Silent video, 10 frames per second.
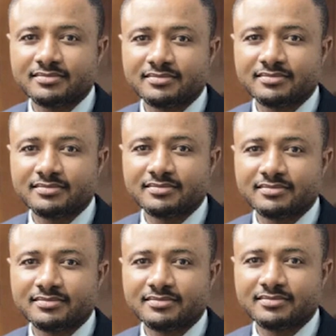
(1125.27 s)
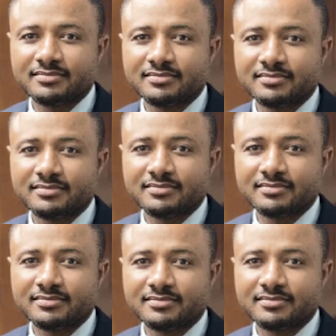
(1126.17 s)

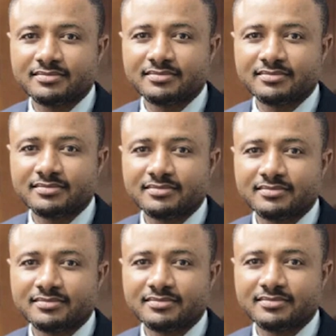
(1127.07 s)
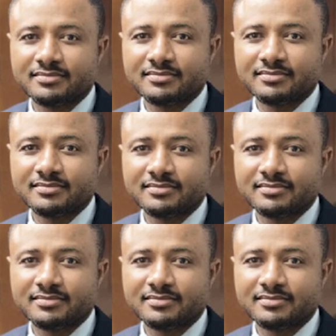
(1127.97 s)
The person shown says nothing.